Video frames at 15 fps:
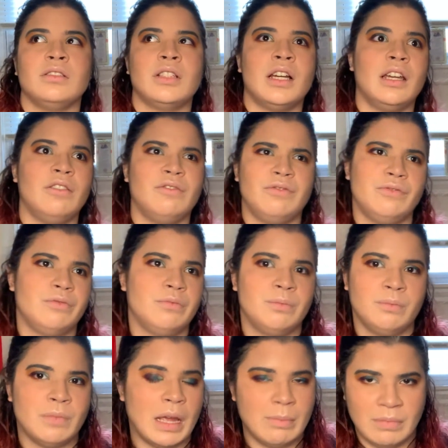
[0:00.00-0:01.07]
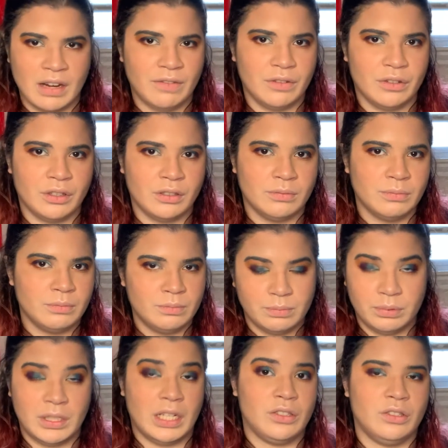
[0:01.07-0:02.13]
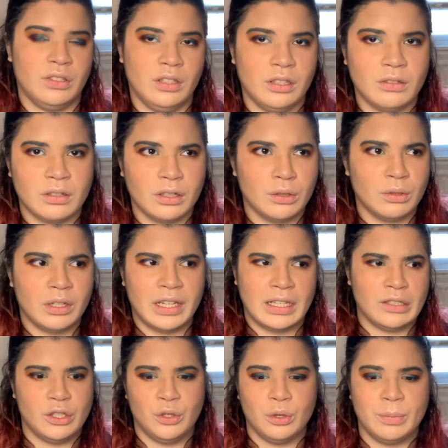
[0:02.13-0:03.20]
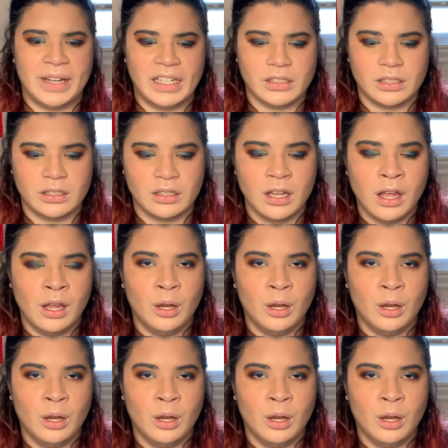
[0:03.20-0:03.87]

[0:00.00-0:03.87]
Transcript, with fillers: I'm never potentially going to get to go back to